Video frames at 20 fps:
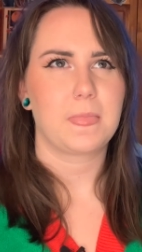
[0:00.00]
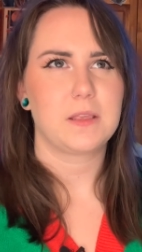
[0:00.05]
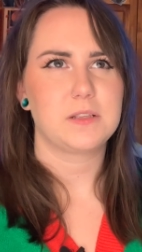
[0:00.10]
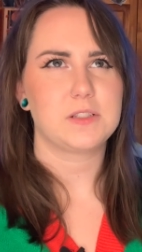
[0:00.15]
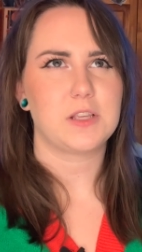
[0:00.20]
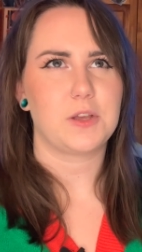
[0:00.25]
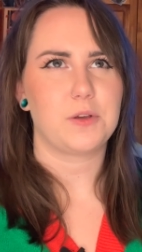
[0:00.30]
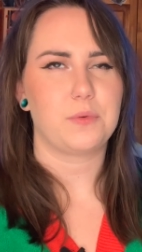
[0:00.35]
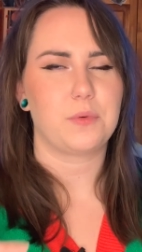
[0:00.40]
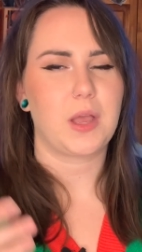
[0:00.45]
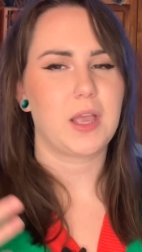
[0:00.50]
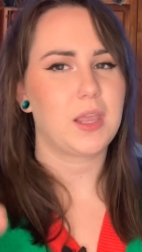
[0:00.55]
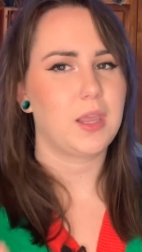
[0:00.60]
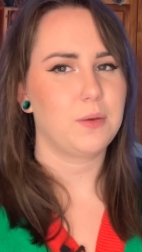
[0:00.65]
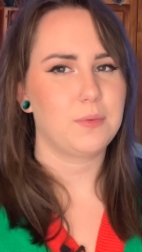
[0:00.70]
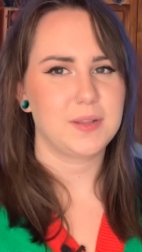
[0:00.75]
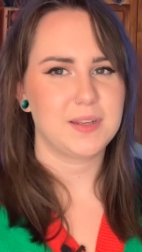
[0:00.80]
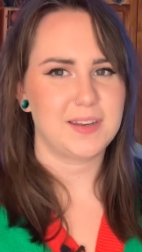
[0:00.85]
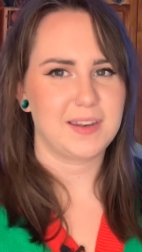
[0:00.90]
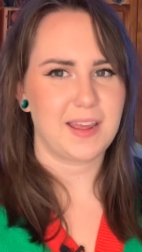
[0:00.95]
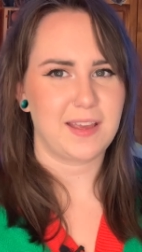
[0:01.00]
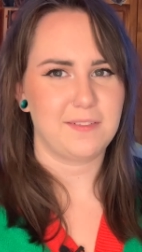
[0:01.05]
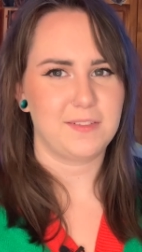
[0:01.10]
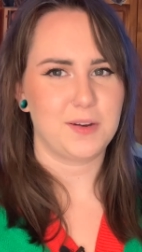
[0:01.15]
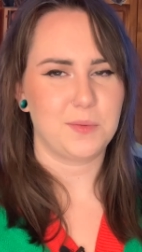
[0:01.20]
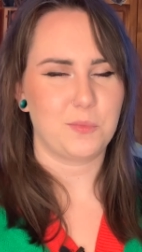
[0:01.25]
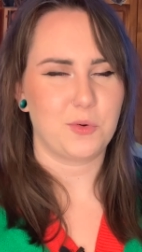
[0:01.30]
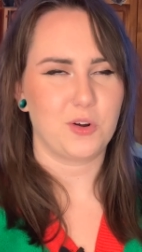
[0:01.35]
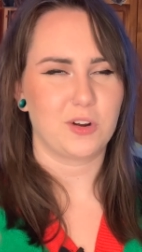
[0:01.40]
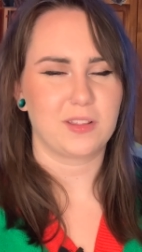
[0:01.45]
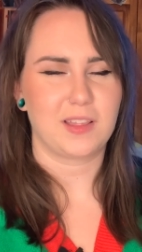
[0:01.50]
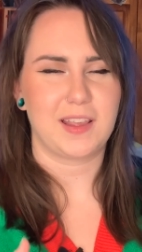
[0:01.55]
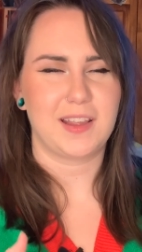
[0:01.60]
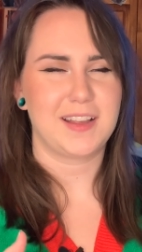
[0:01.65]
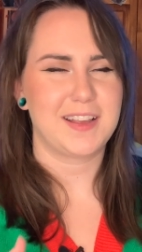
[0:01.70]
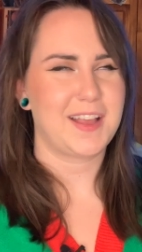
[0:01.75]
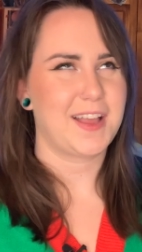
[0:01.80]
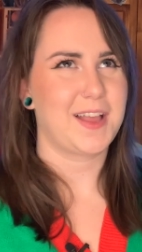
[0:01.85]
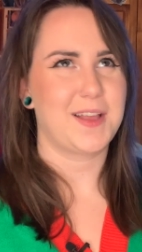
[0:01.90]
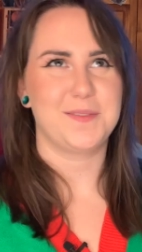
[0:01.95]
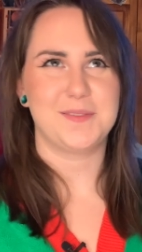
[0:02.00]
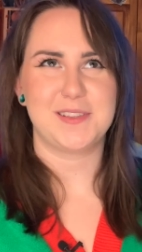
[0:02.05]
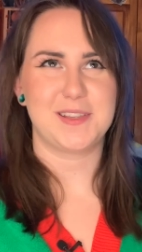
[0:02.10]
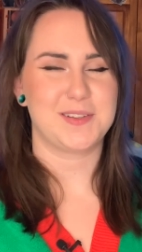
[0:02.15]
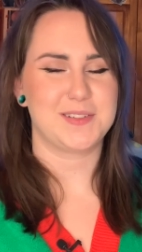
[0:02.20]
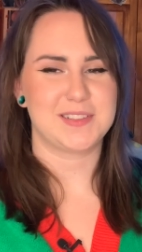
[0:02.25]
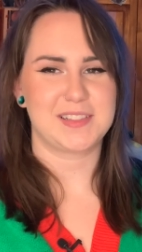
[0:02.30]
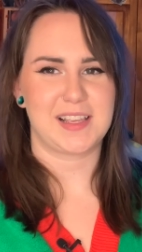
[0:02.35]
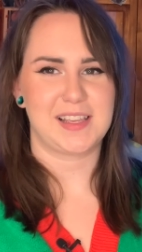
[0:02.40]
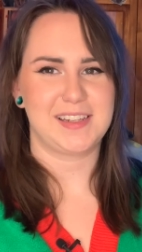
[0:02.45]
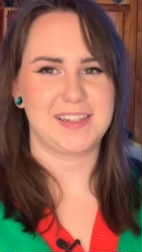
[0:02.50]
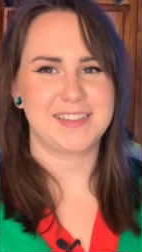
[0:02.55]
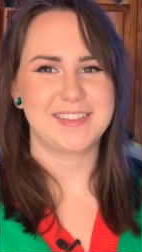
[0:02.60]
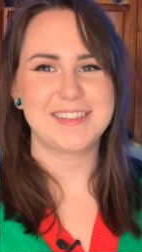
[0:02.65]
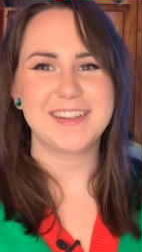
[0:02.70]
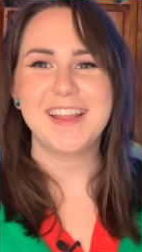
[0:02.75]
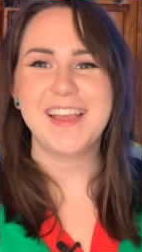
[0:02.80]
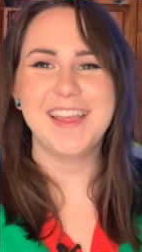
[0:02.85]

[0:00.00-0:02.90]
So I can't wait to dive into more. Like, I'm so excited.